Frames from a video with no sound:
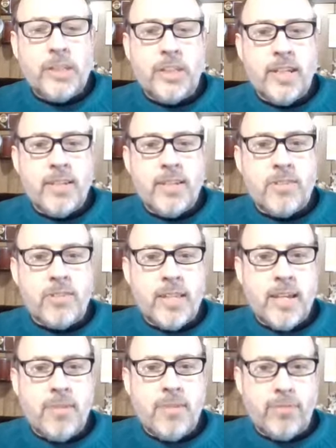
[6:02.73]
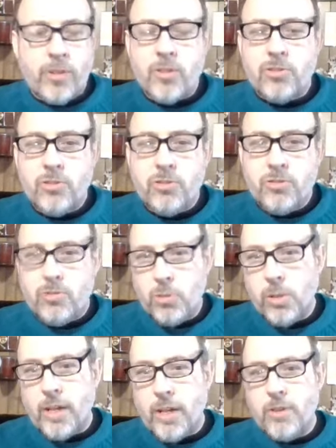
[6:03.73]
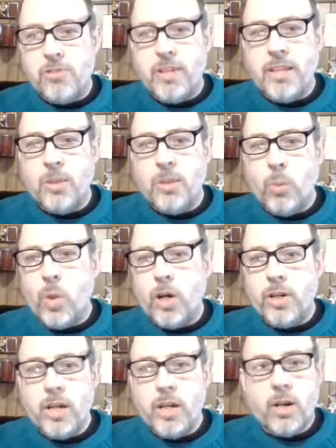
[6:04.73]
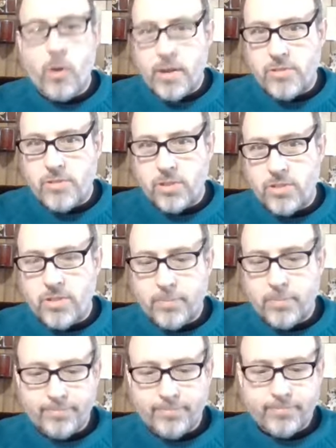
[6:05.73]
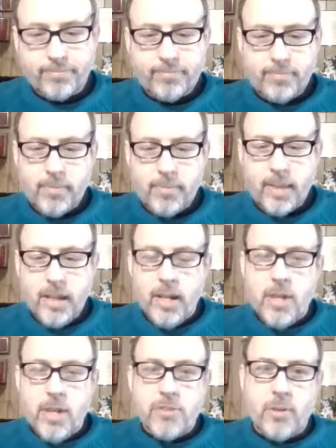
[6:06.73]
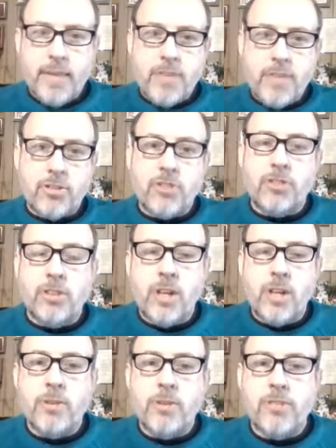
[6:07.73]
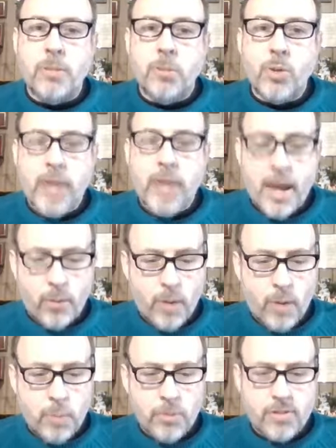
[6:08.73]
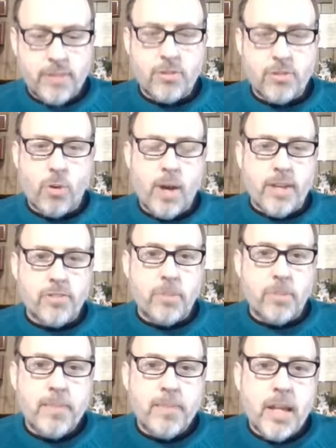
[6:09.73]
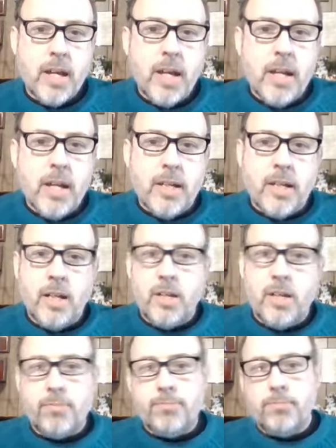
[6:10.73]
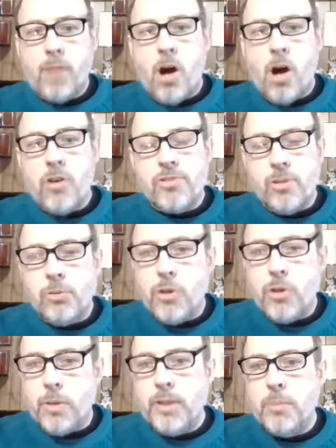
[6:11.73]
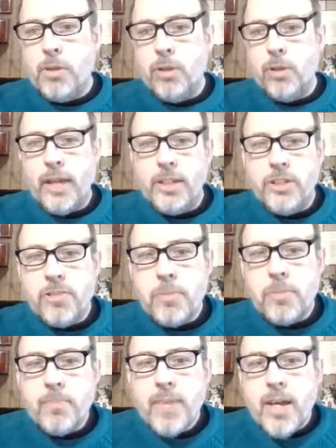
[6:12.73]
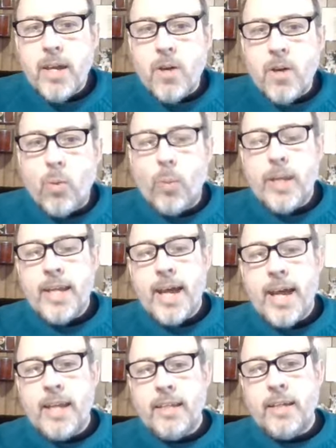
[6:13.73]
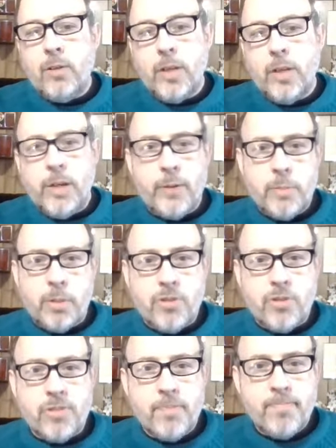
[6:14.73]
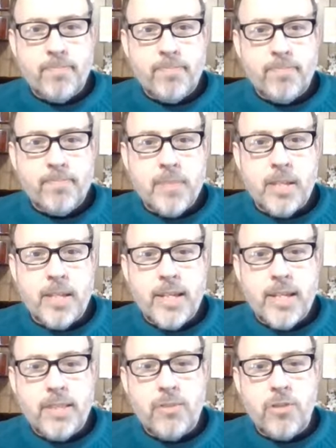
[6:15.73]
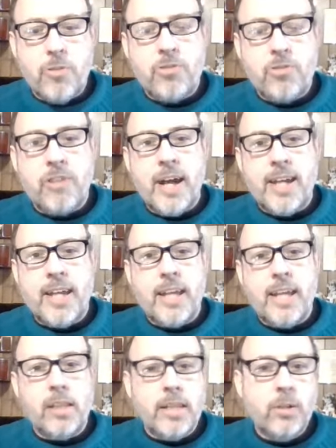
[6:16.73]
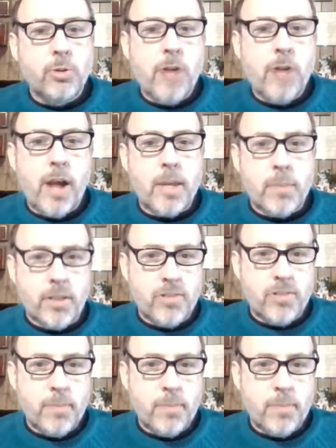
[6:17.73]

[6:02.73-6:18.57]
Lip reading: is the first two letters in the word Christos. So that's just another symbol that represents Christ. Also, during the Middle Ages, when an illiterate person needed to sign a legal document,